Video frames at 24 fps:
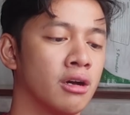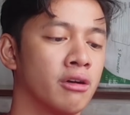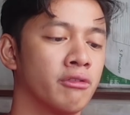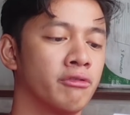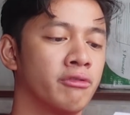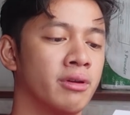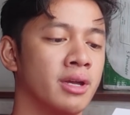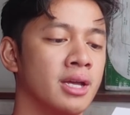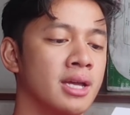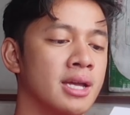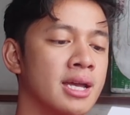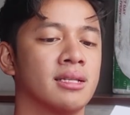
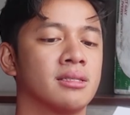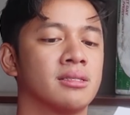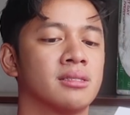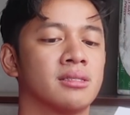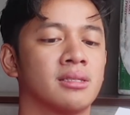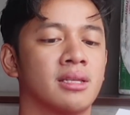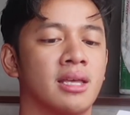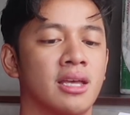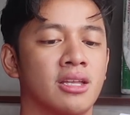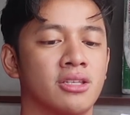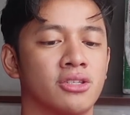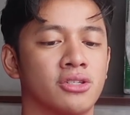Love
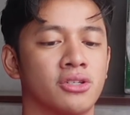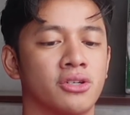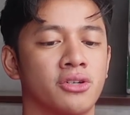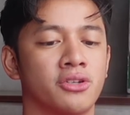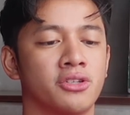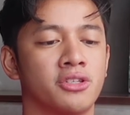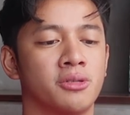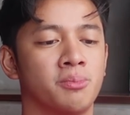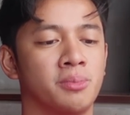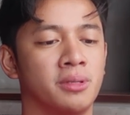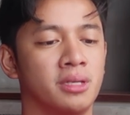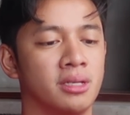at
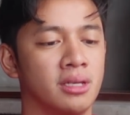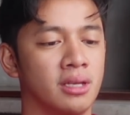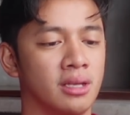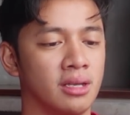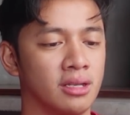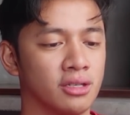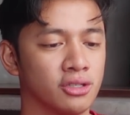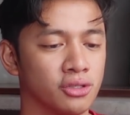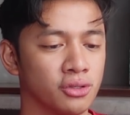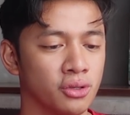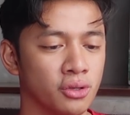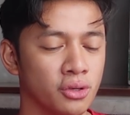Skechers
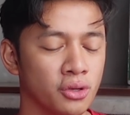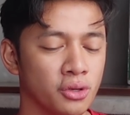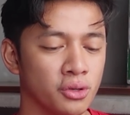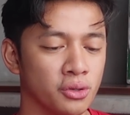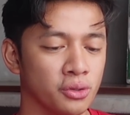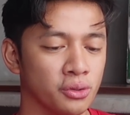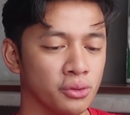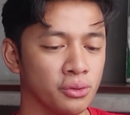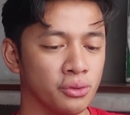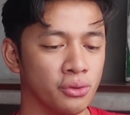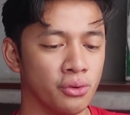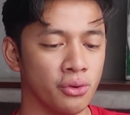PH.
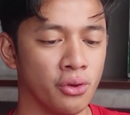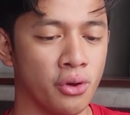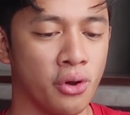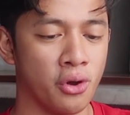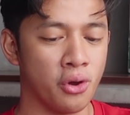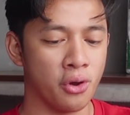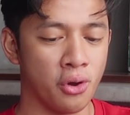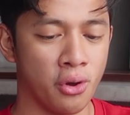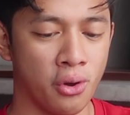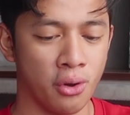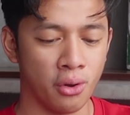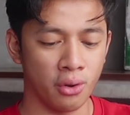
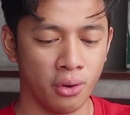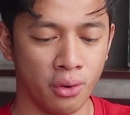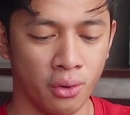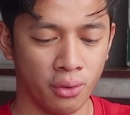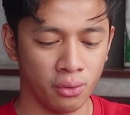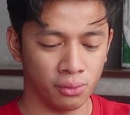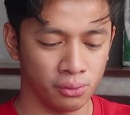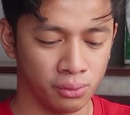No!